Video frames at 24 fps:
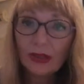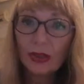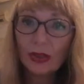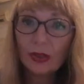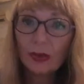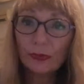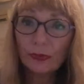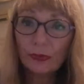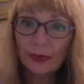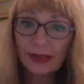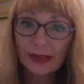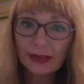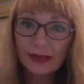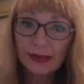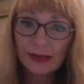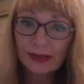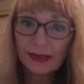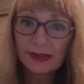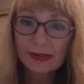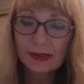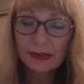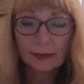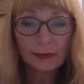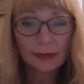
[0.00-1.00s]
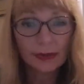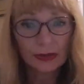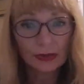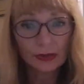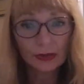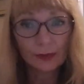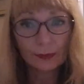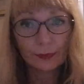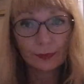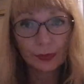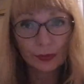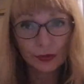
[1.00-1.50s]
Awareness
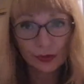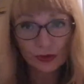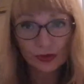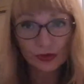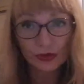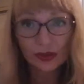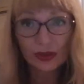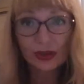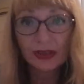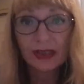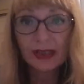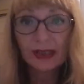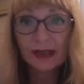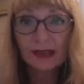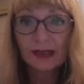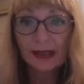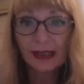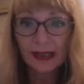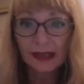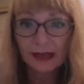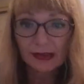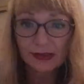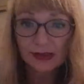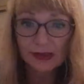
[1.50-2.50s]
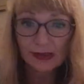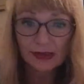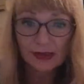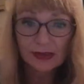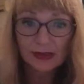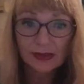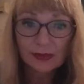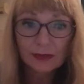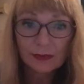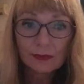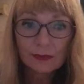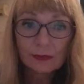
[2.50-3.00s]
about posture and
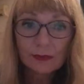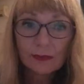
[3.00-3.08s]
axis.